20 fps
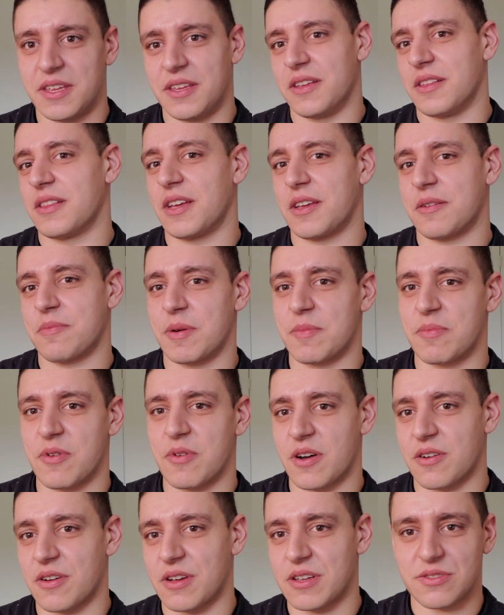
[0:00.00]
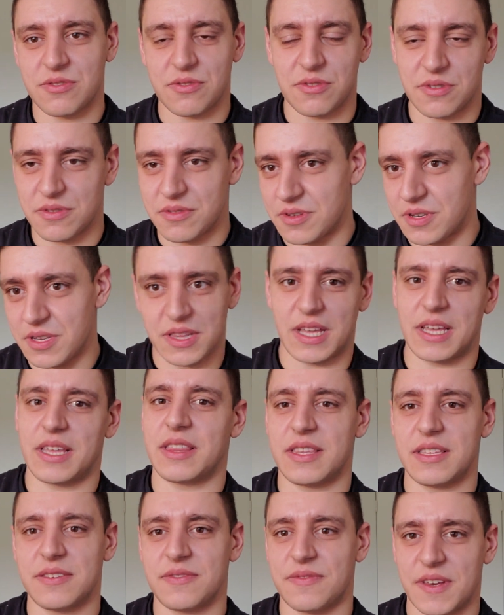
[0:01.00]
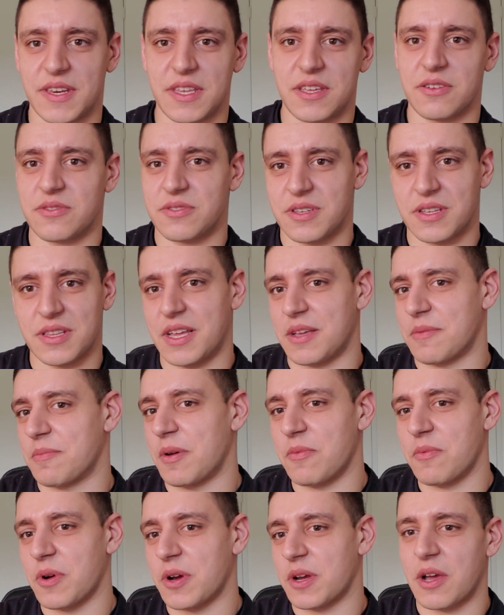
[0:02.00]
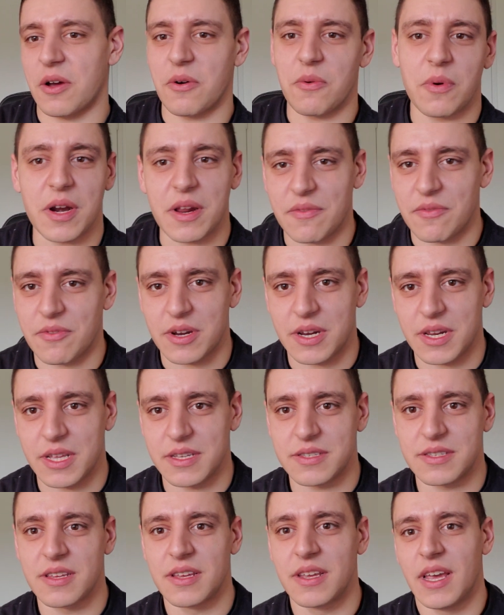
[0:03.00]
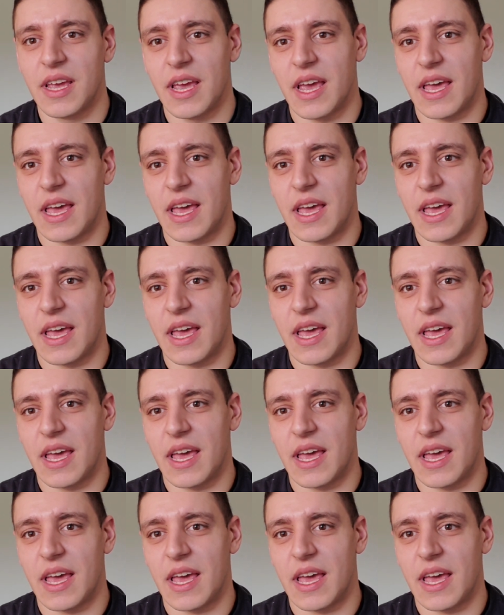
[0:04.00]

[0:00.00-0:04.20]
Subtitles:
you like my progress, or you like these videos, you like my workout, whatever it is.